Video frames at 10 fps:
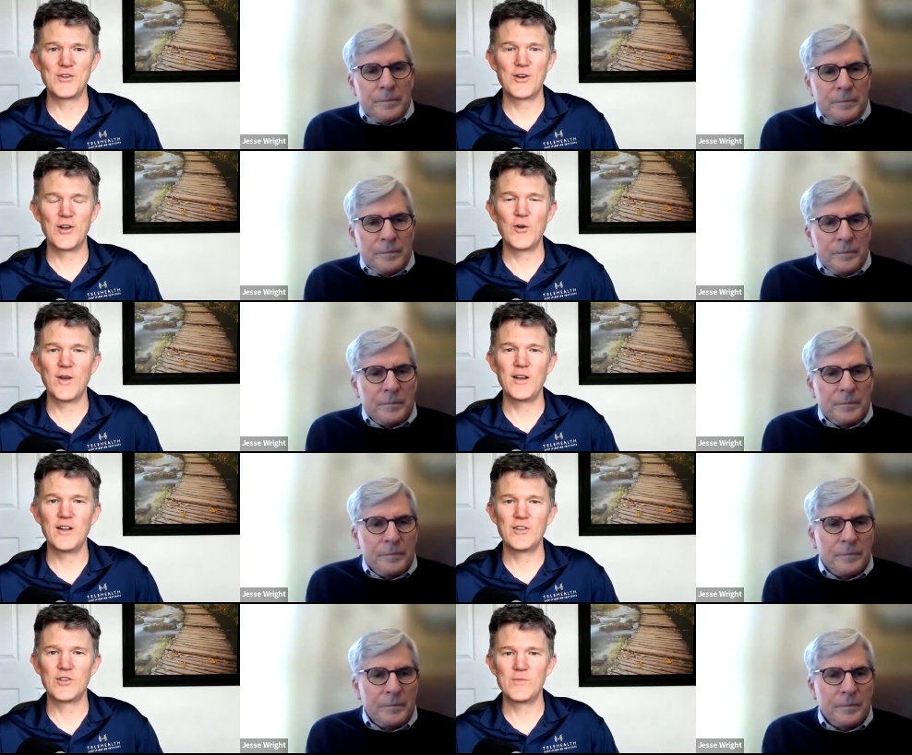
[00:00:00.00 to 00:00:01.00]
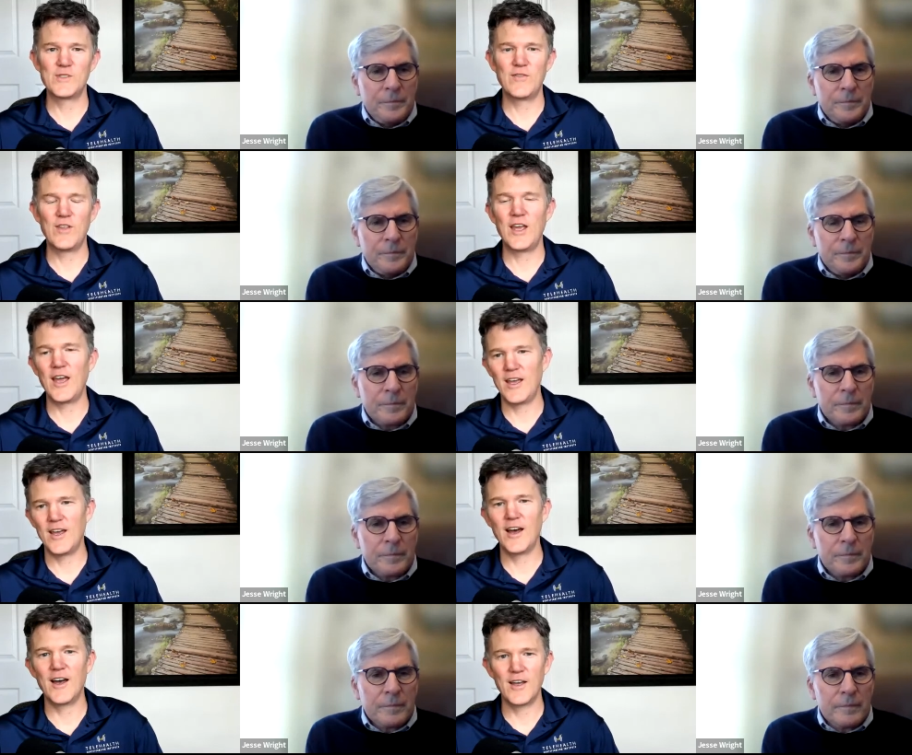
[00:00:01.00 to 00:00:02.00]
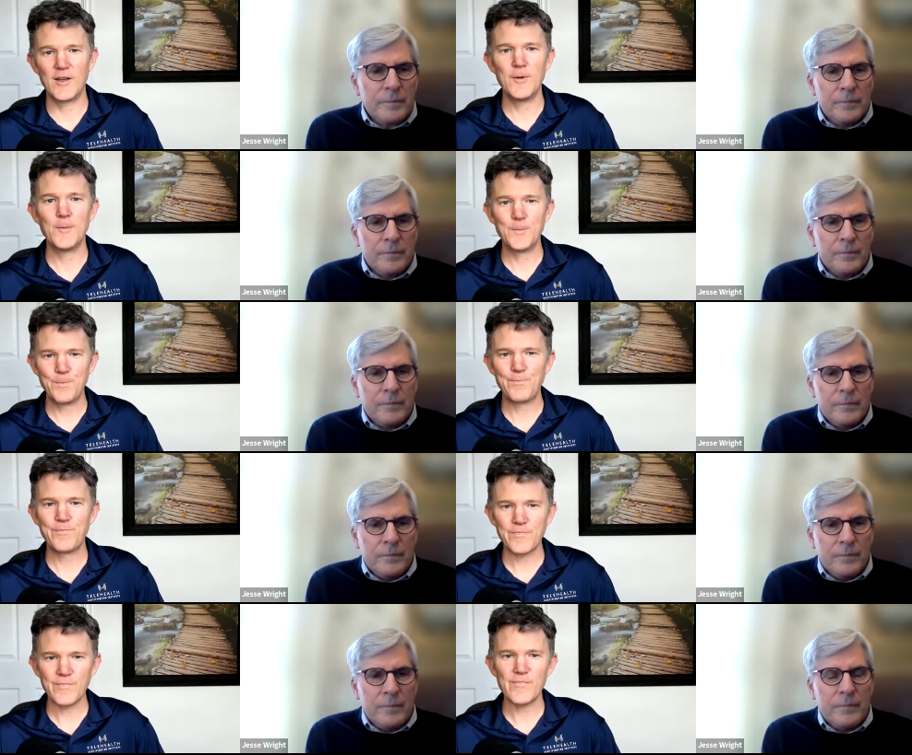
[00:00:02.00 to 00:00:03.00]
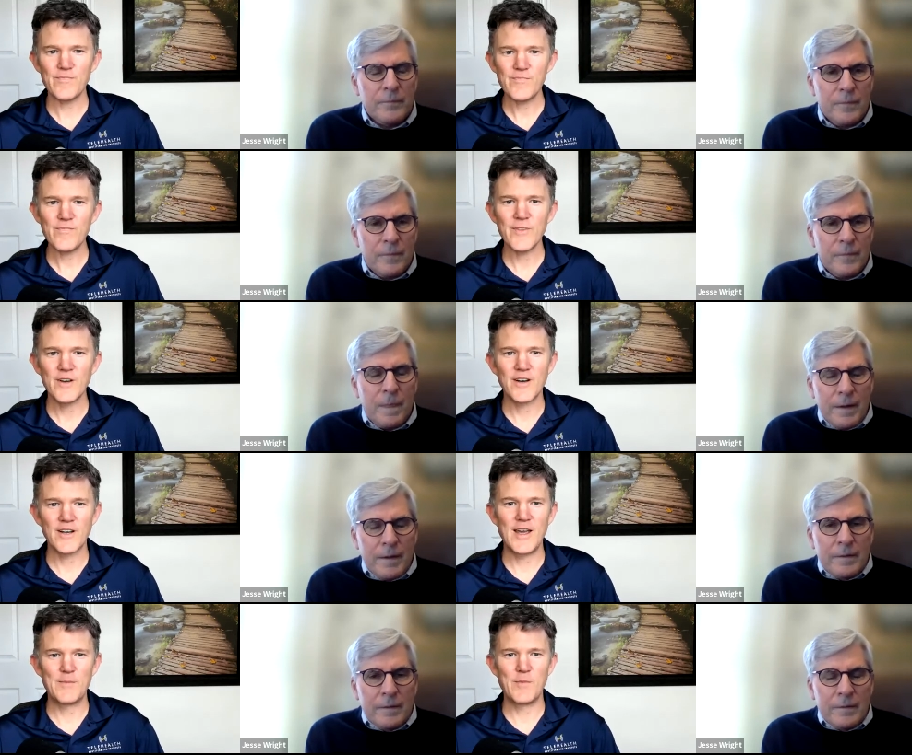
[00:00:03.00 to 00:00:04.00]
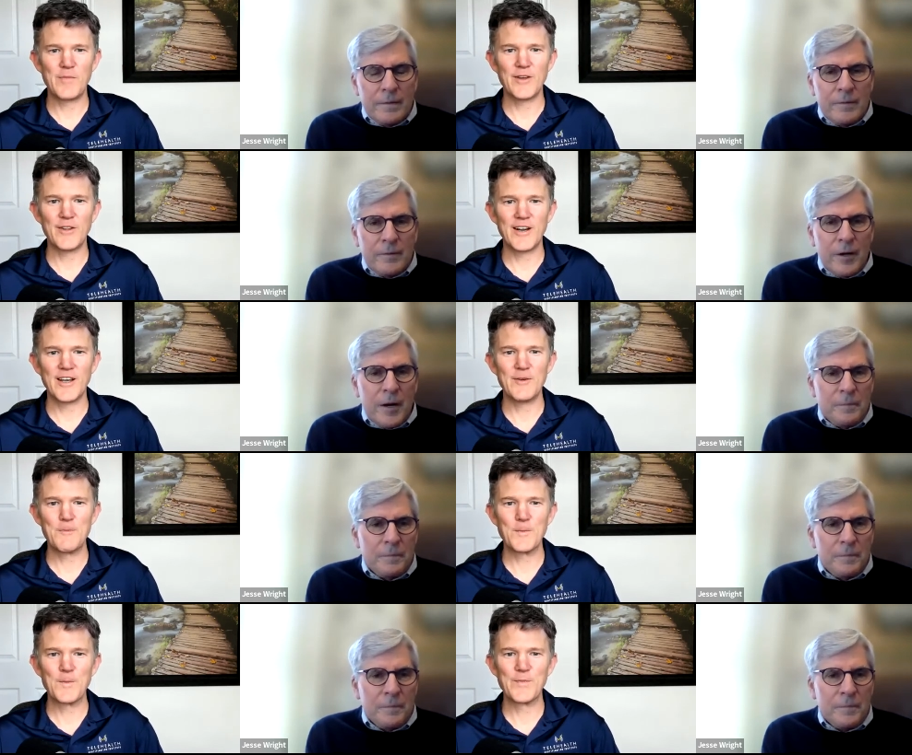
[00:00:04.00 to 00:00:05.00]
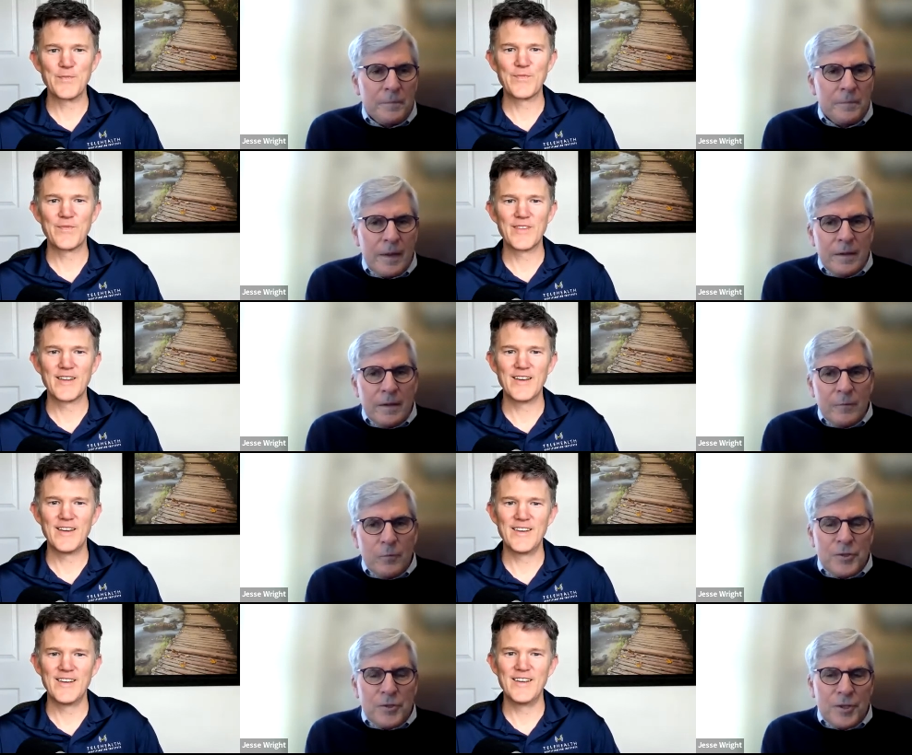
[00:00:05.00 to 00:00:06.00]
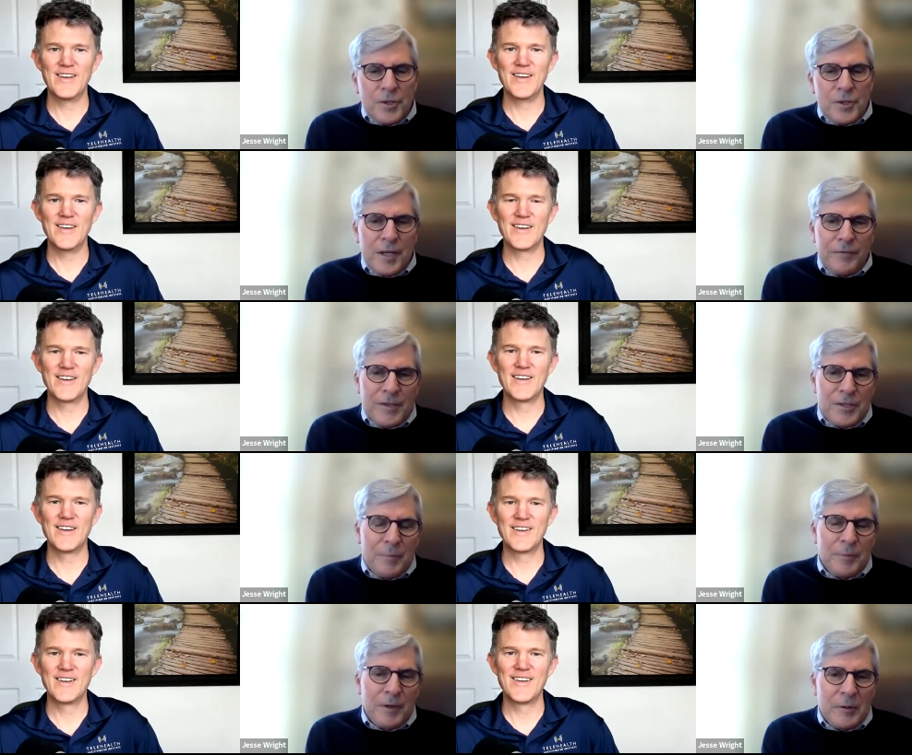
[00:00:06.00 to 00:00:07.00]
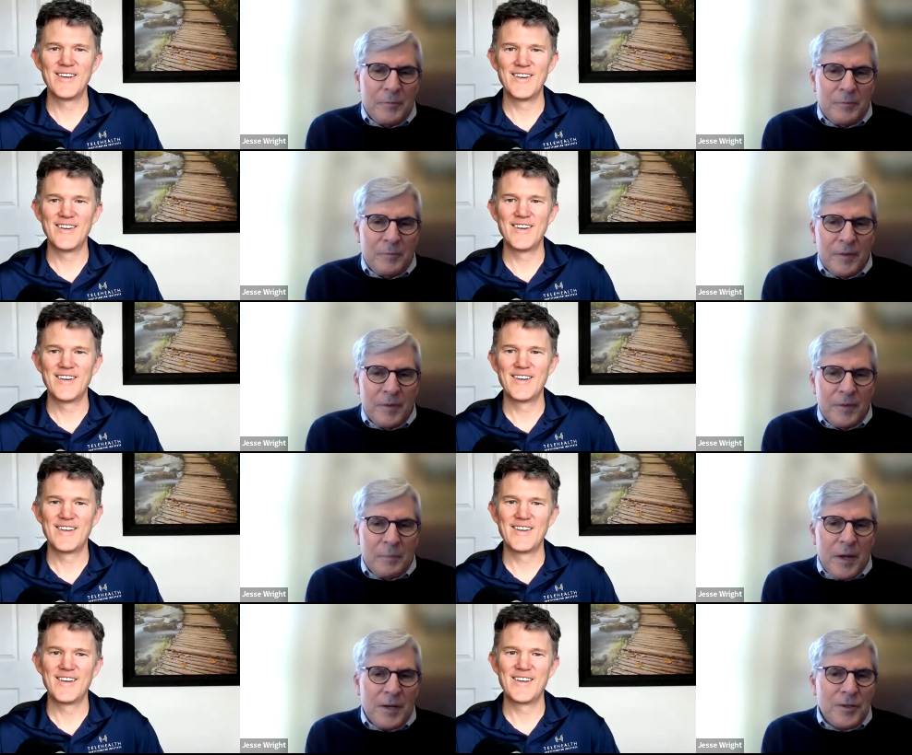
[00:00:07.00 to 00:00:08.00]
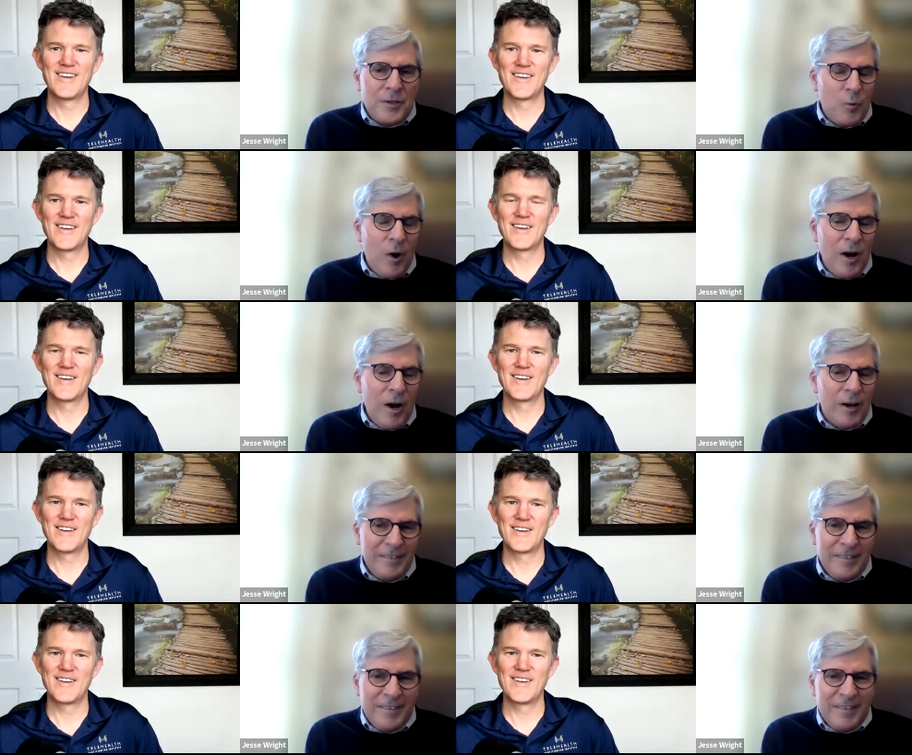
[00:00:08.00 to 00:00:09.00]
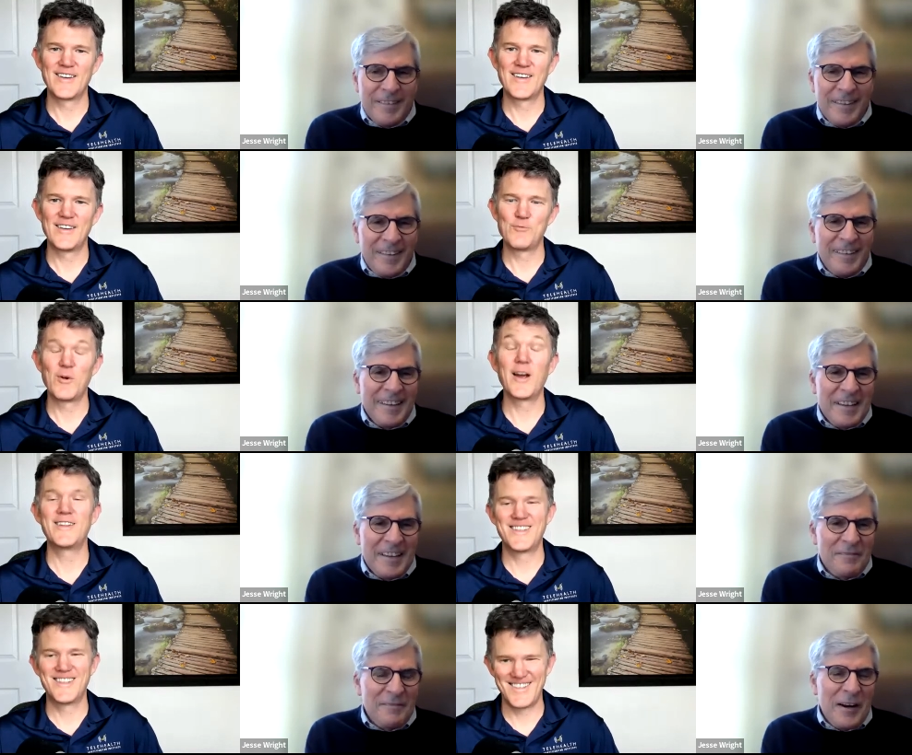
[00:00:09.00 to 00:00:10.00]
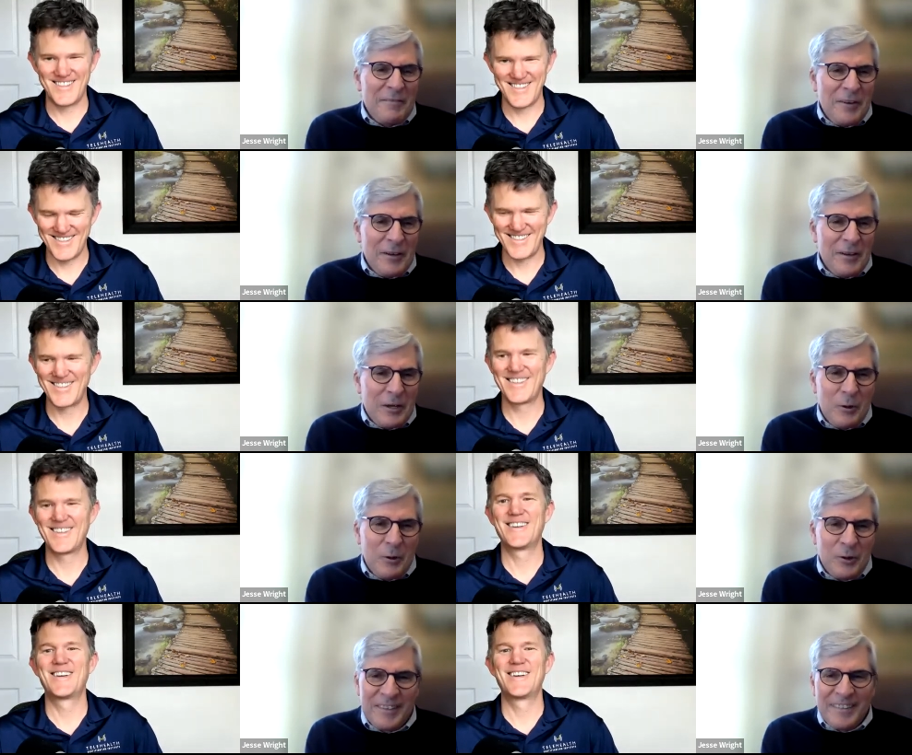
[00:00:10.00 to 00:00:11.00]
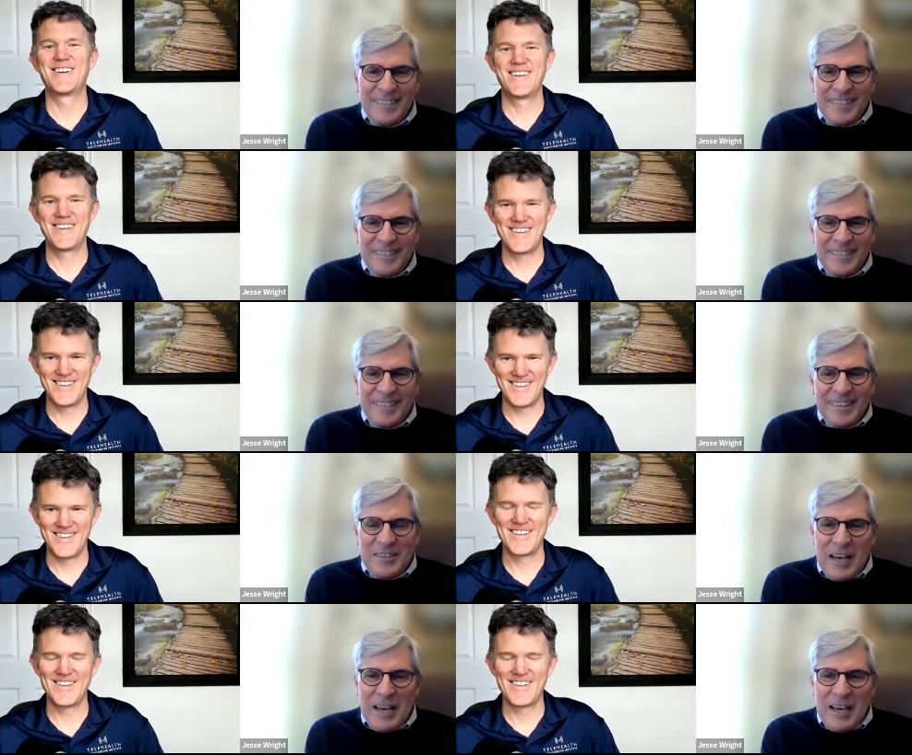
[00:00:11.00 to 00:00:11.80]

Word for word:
Speaker 1: are going in terms of the A I uh, capability.
Speaker 2: We'll see if that's something that, that patients want. Right. It's more valuable to,